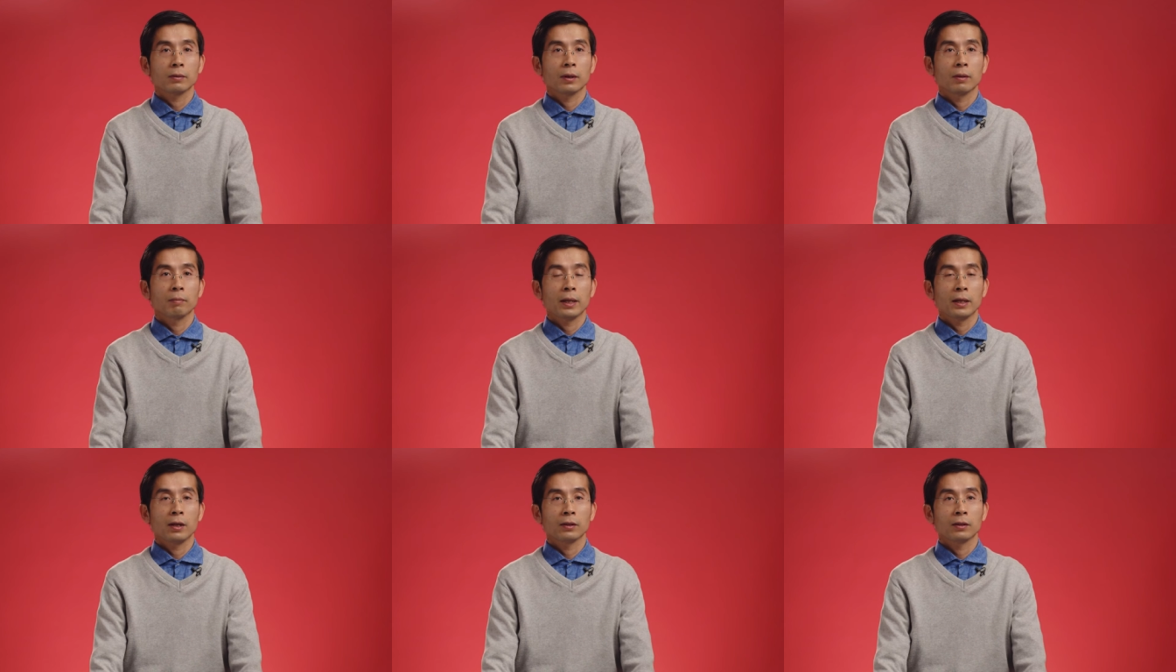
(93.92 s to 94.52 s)
uh,
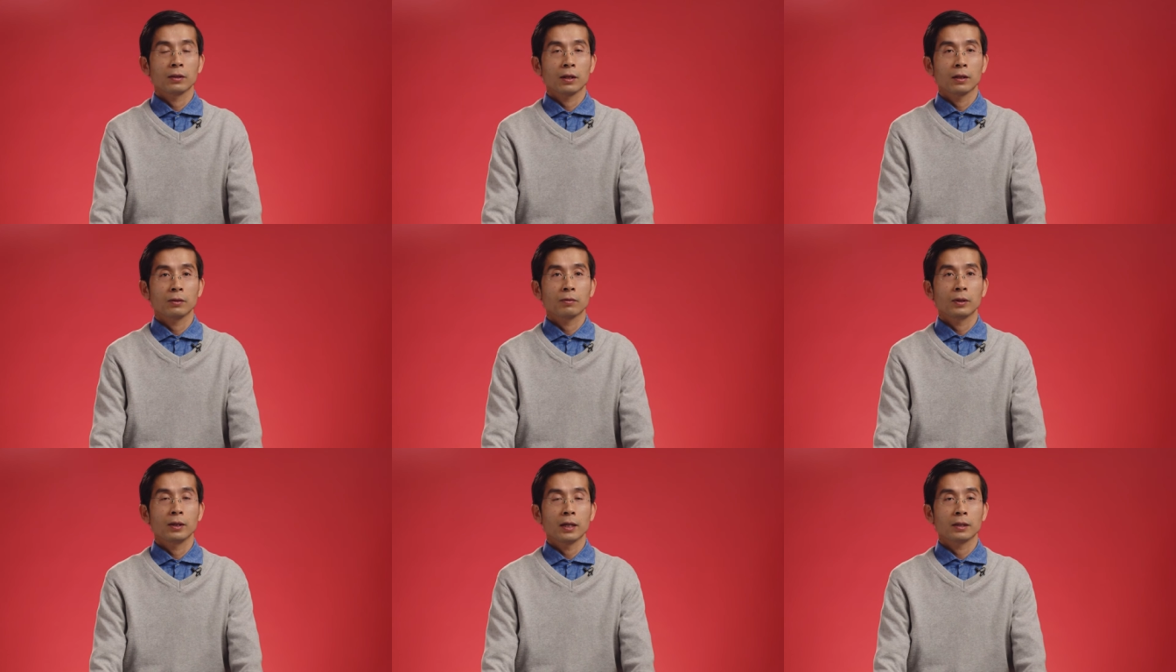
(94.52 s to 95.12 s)
many other
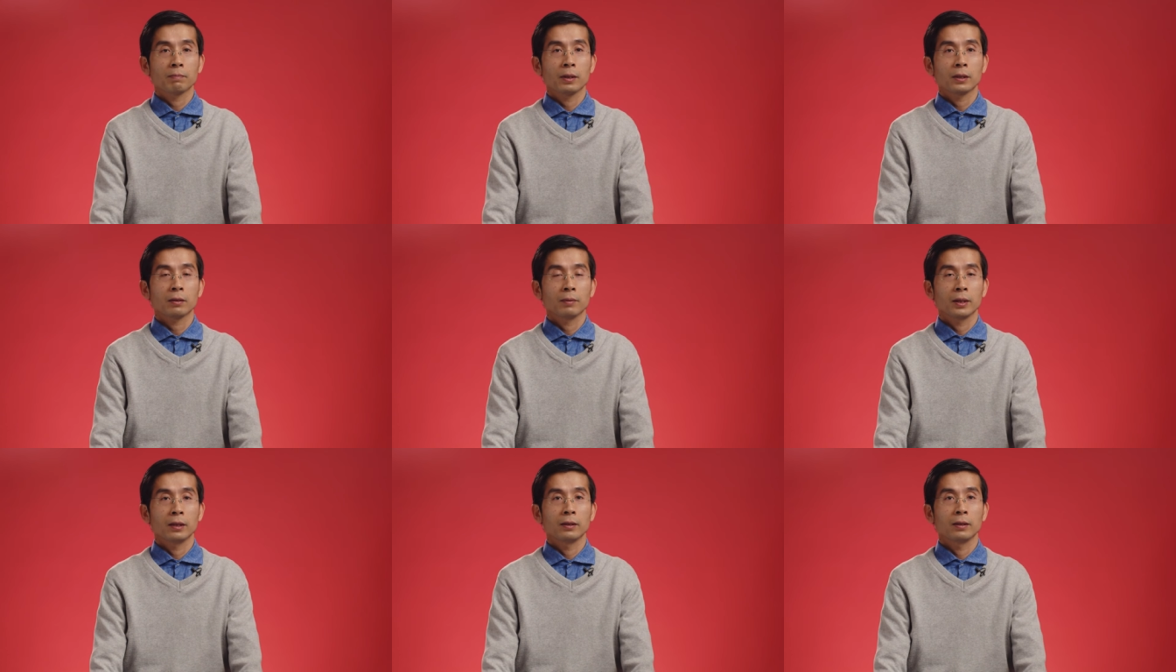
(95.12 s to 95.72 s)
countries,
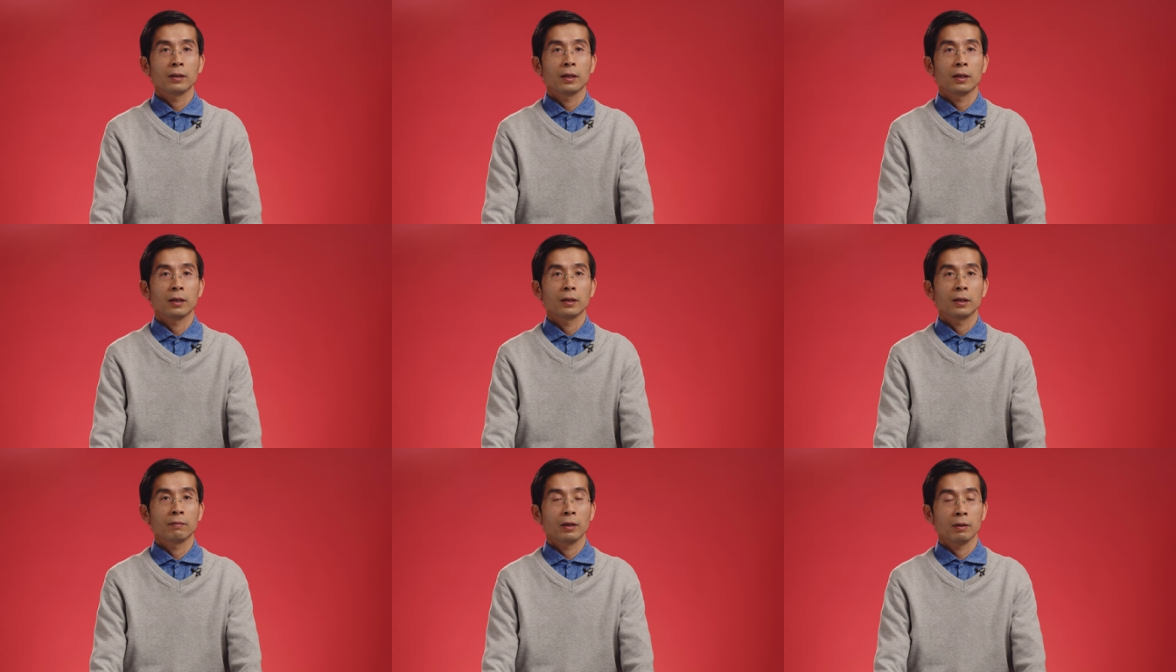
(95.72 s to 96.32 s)
especially
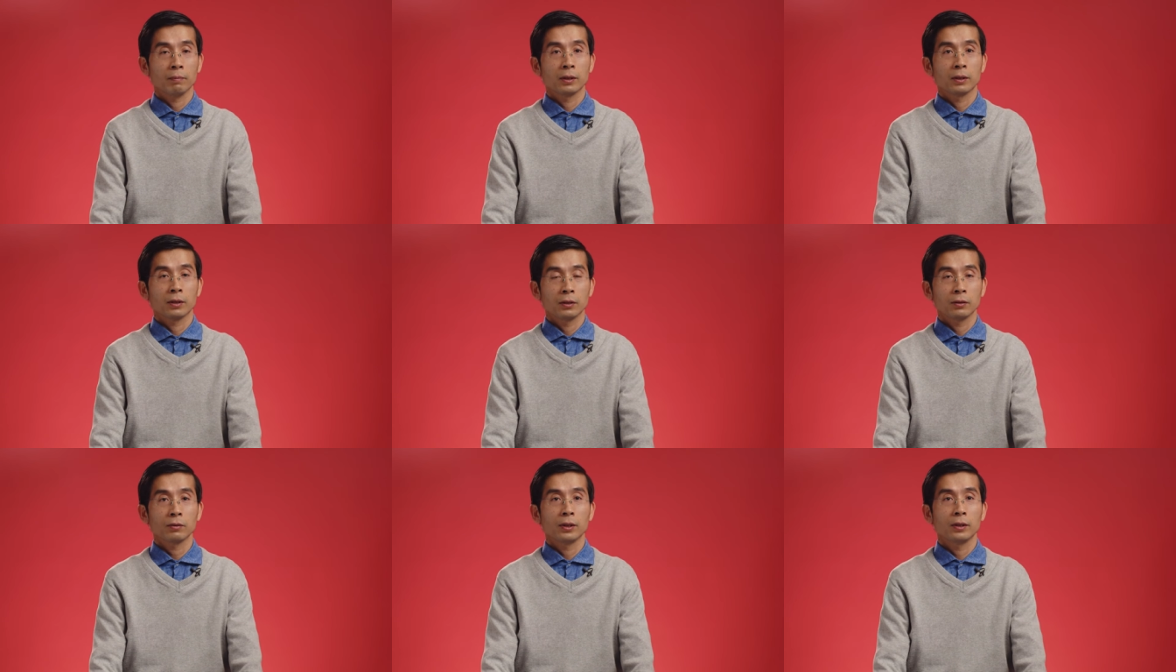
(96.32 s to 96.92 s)
uh, developing
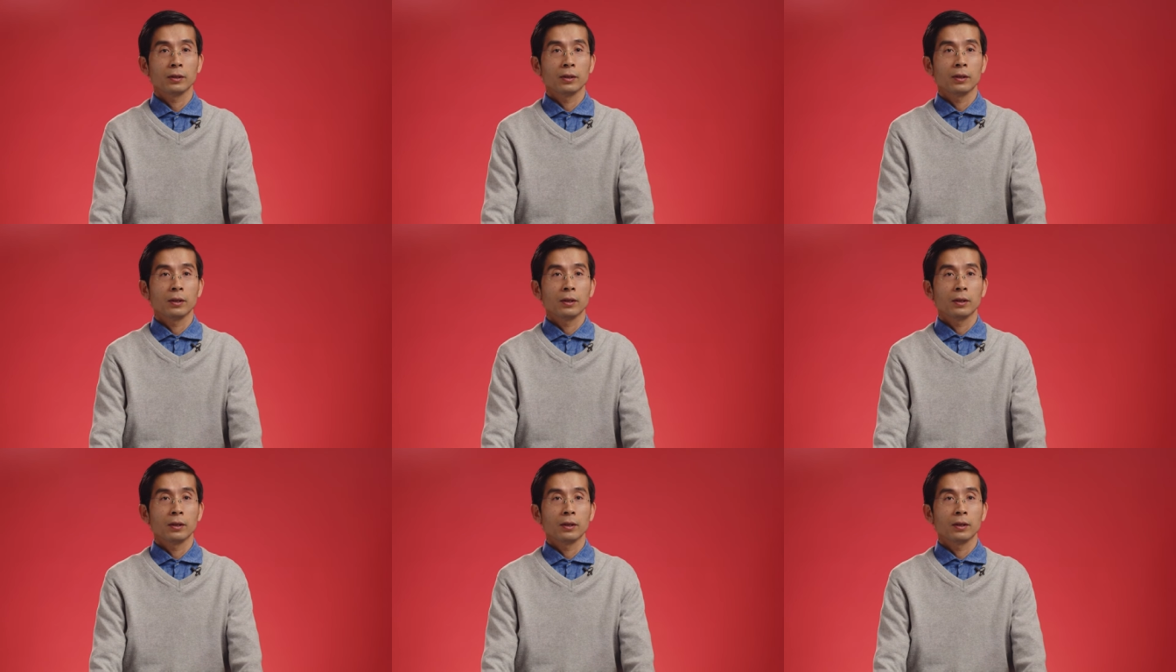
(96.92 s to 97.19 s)
countries.